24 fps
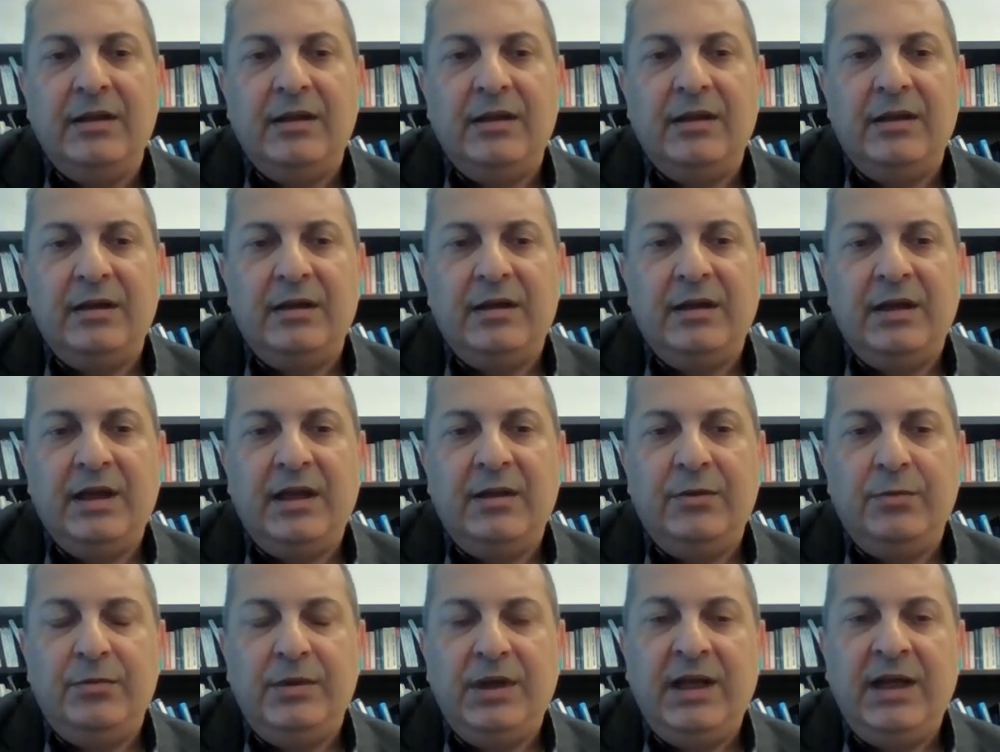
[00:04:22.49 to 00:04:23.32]

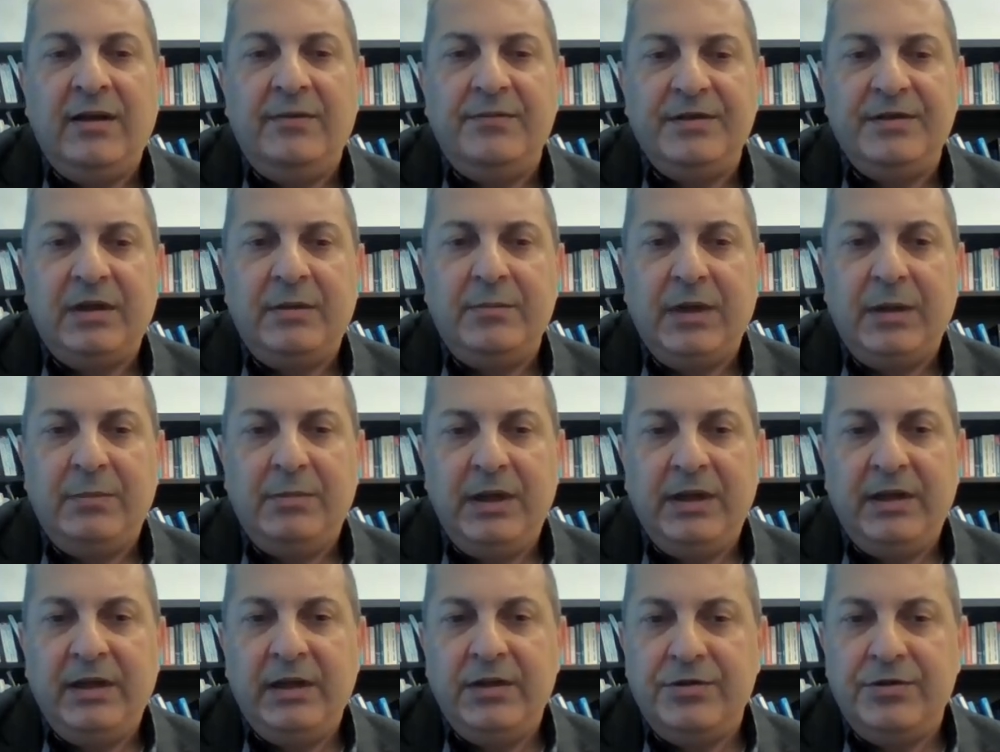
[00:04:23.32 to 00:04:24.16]
And we have some
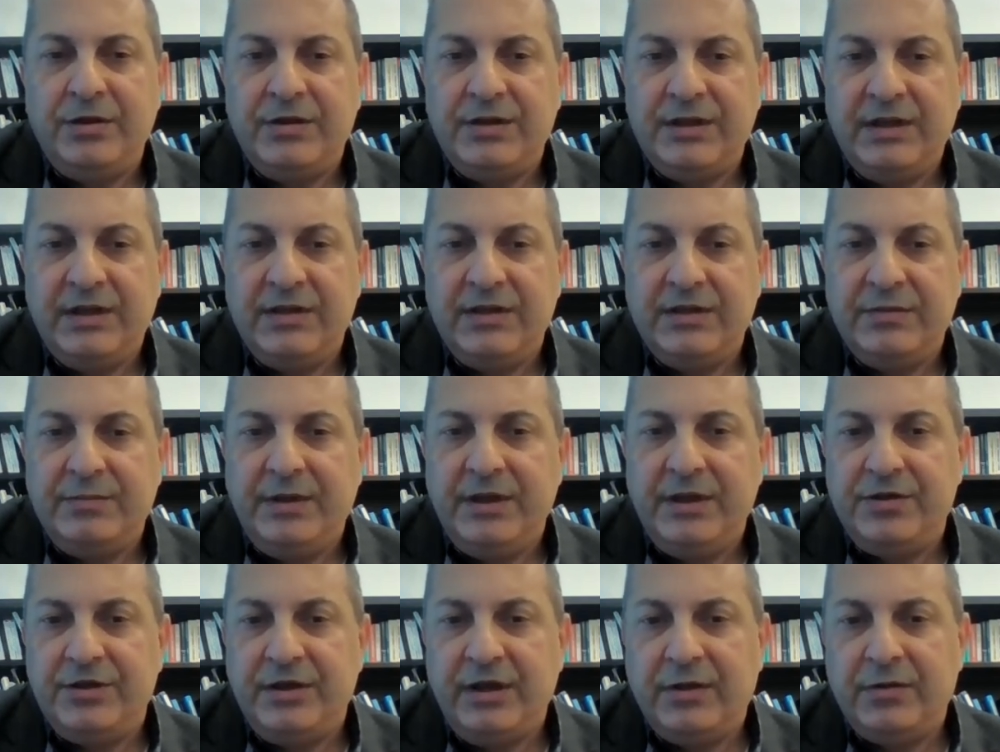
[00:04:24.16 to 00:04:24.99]
applications in
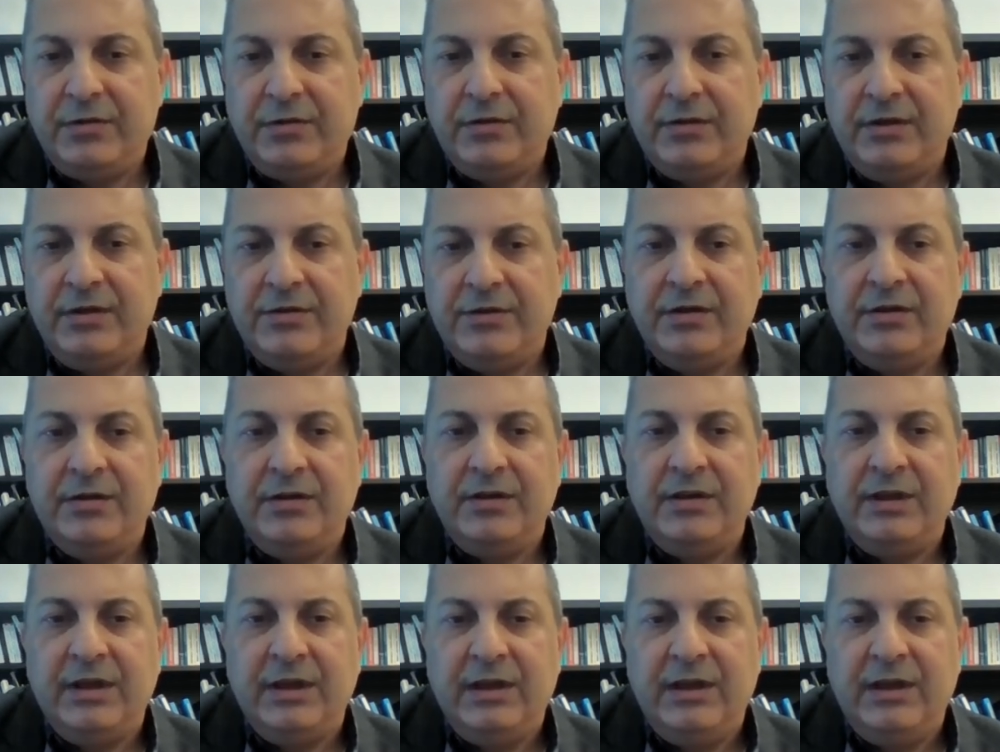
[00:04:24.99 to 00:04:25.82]
speech
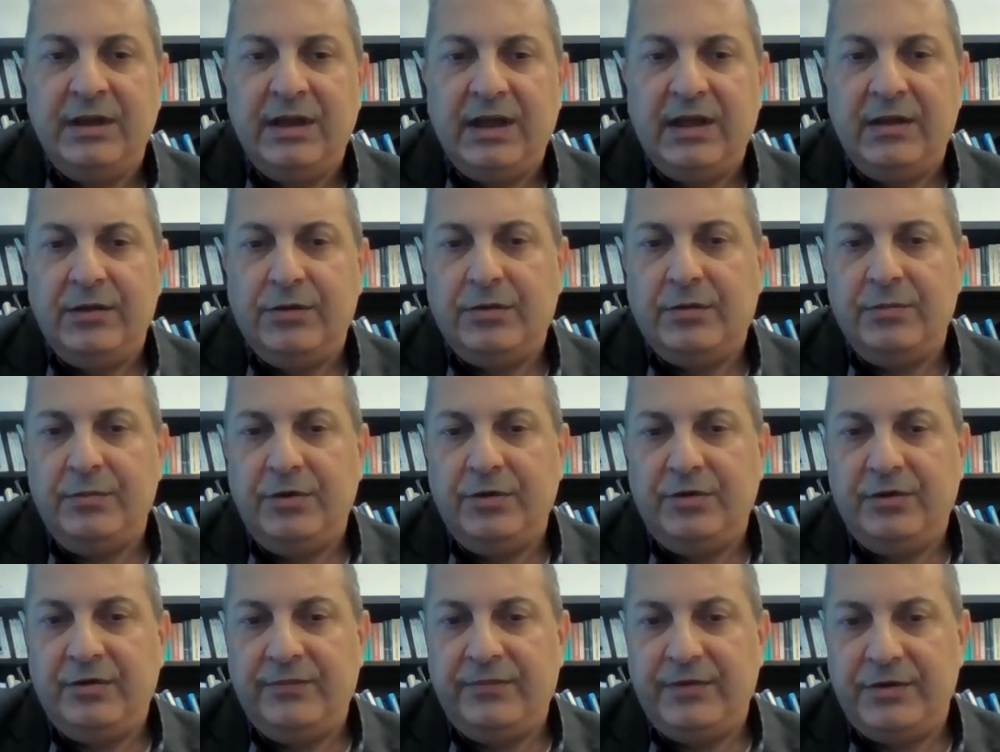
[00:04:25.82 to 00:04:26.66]
recognition and
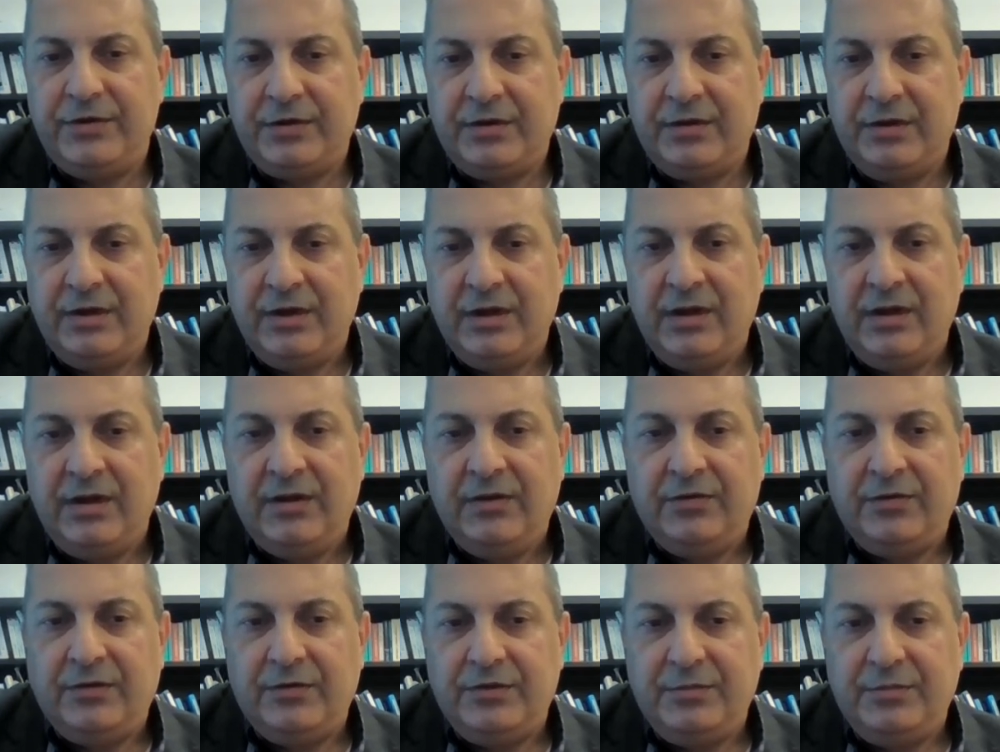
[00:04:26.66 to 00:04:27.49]
computer vision.
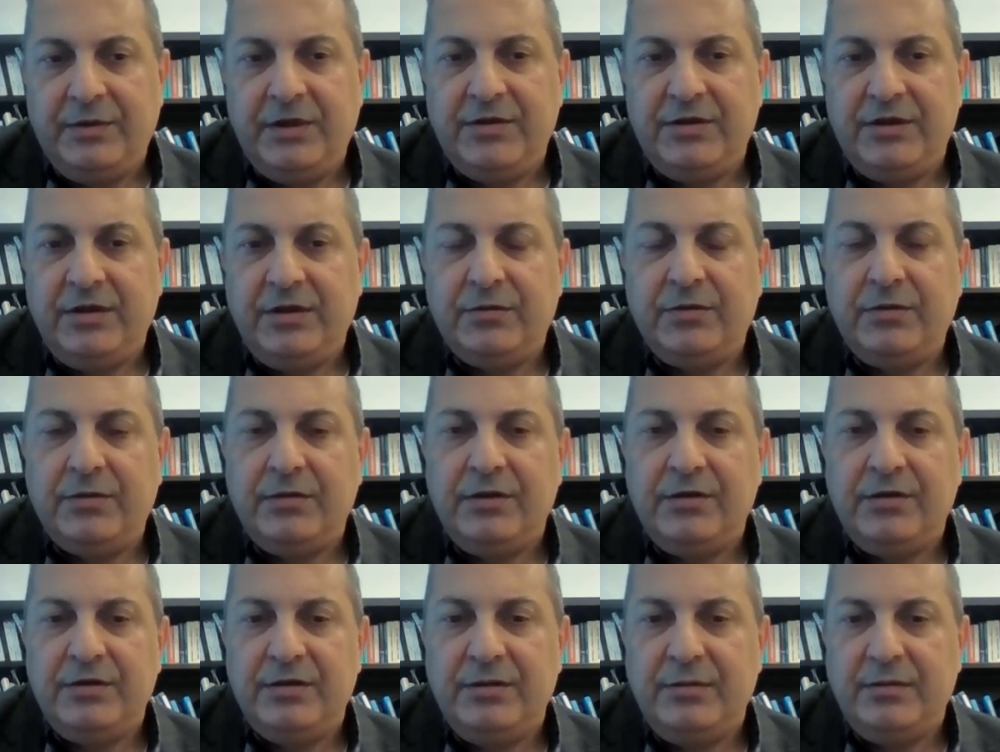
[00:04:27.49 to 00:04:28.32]
So speech
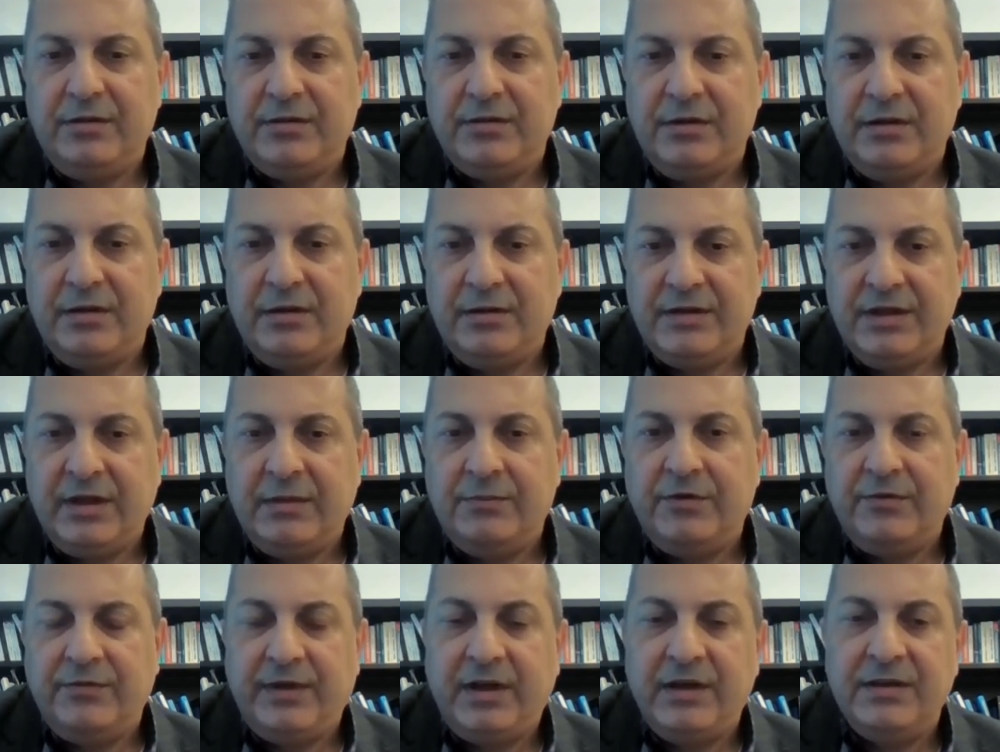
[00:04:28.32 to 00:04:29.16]
recognition,
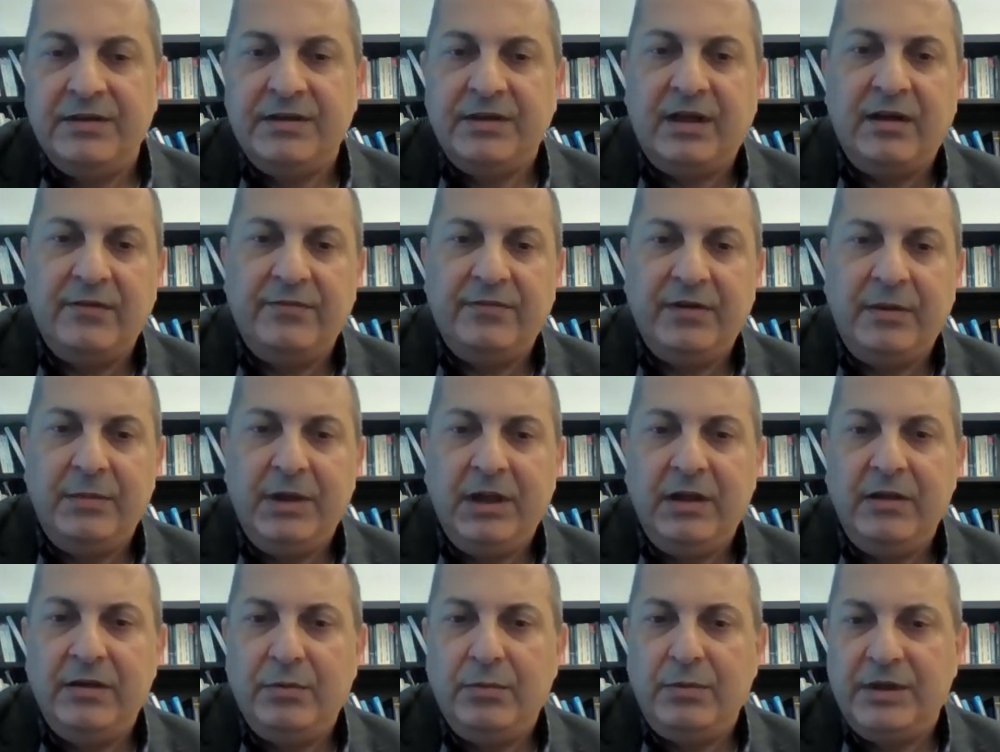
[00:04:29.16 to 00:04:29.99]
some of us are
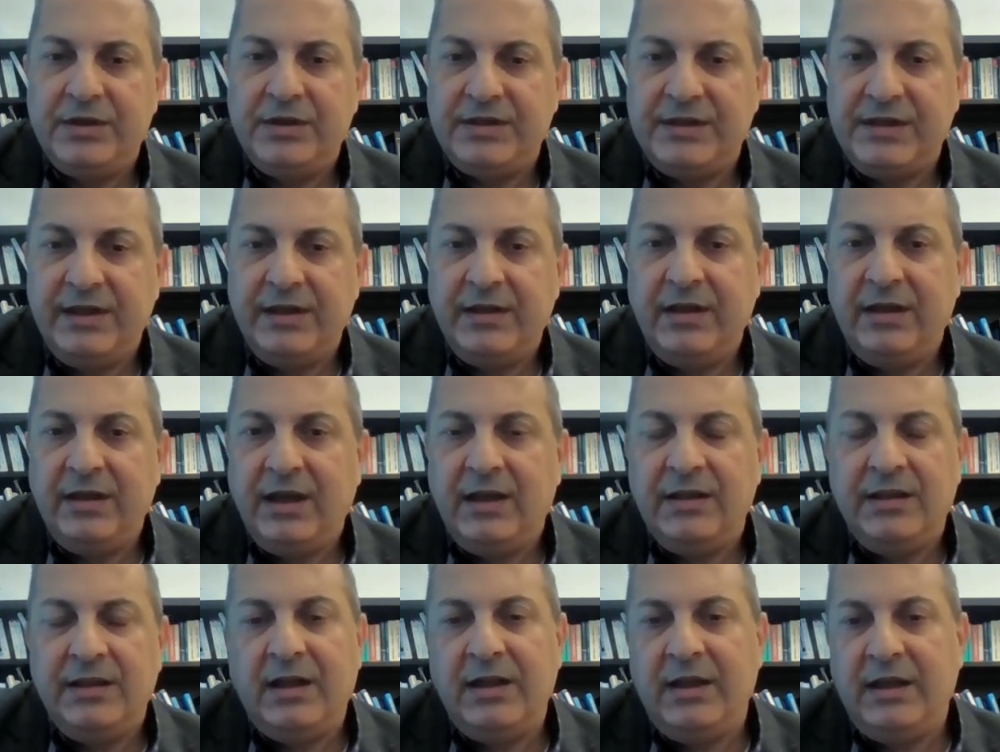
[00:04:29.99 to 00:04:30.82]
familiar with Siri
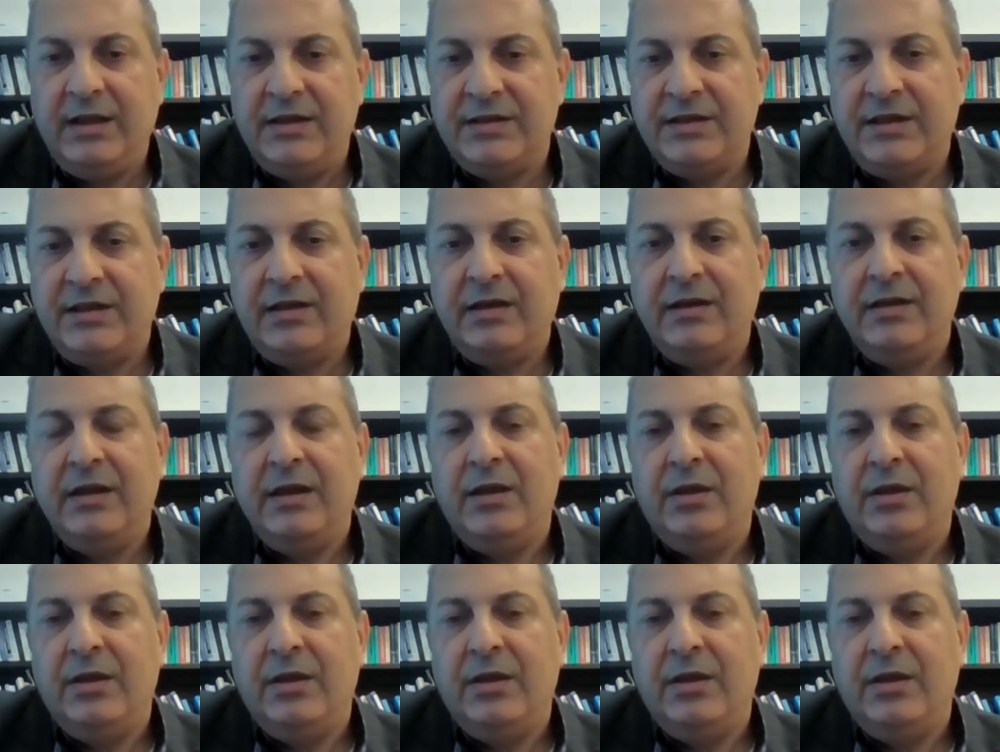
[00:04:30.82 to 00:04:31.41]
and Alexa.